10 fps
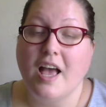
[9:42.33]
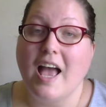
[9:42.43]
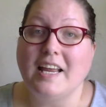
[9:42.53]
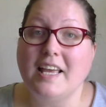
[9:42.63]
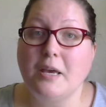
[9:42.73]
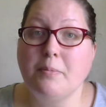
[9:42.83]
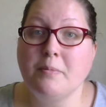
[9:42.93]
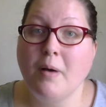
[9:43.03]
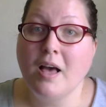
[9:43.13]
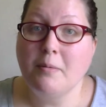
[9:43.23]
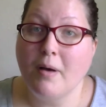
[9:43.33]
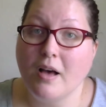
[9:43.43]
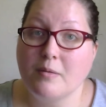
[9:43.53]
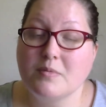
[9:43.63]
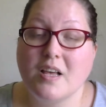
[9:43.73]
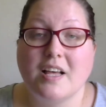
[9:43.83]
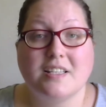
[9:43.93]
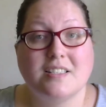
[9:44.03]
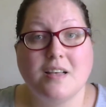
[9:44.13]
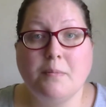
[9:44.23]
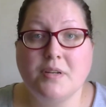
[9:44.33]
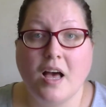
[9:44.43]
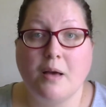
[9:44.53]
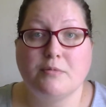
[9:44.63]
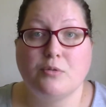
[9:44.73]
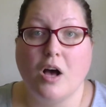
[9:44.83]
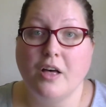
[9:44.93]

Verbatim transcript: And keep in mind, moms, sometimes